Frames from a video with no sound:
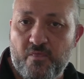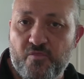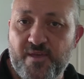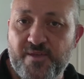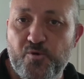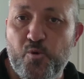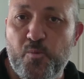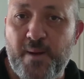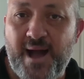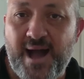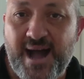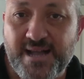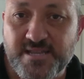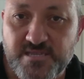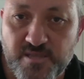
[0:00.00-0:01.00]
then you're
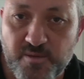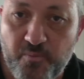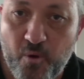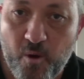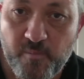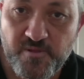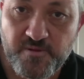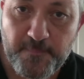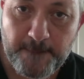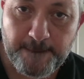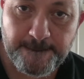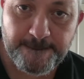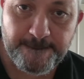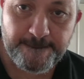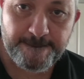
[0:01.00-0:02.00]
part of the problem.
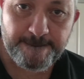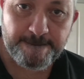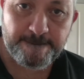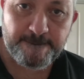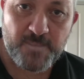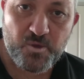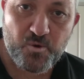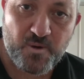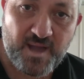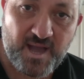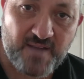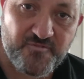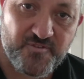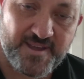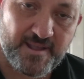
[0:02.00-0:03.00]
You're
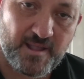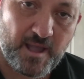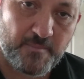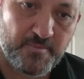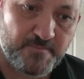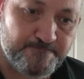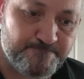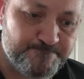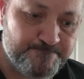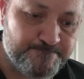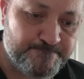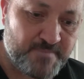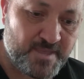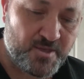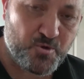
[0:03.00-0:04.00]
covering it up.
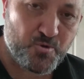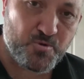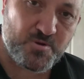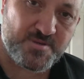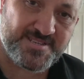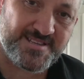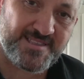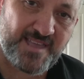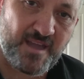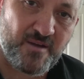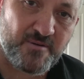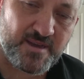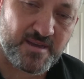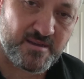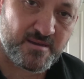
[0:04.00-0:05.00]
You're not
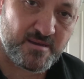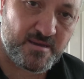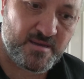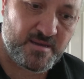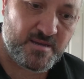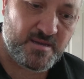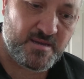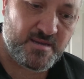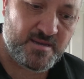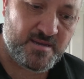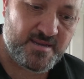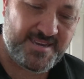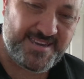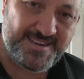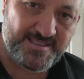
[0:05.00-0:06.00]
allowing
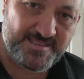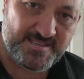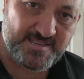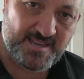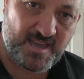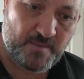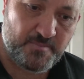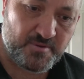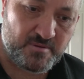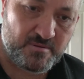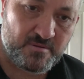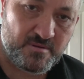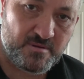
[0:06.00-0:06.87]
healing to happen.